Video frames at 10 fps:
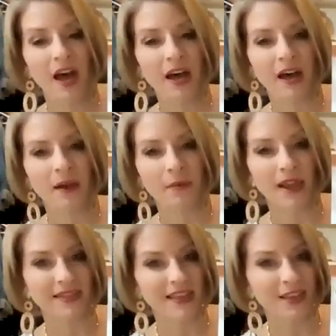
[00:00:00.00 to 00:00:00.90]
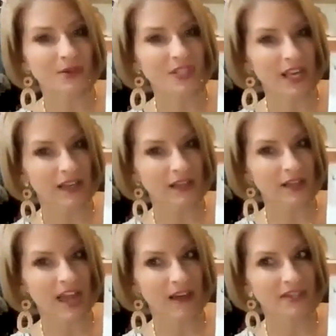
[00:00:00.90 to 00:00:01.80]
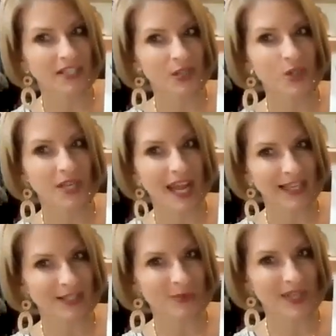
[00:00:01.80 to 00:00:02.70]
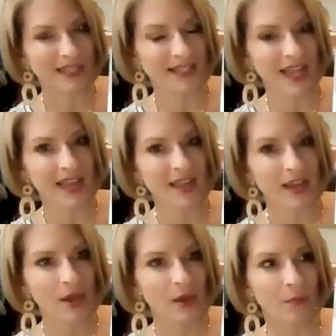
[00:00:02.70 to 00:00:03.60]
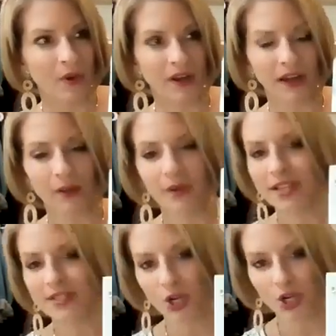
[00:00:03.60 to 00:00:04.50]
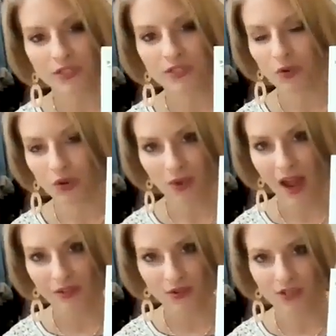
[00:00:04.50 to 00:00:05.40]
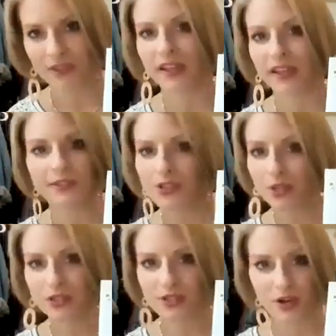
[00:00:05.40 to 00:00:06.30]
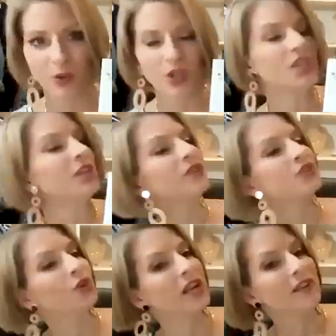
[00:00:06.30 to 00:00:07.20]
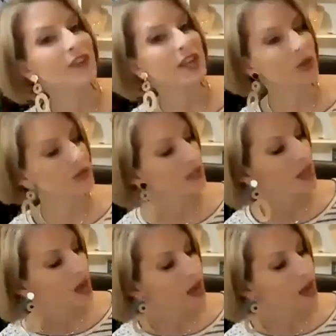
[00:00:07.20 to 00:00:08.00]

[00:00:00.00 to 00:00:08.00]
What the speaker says: I think you technically have until next Wednesday, but I would get started sooner rather than later, so you can start watching the training videos.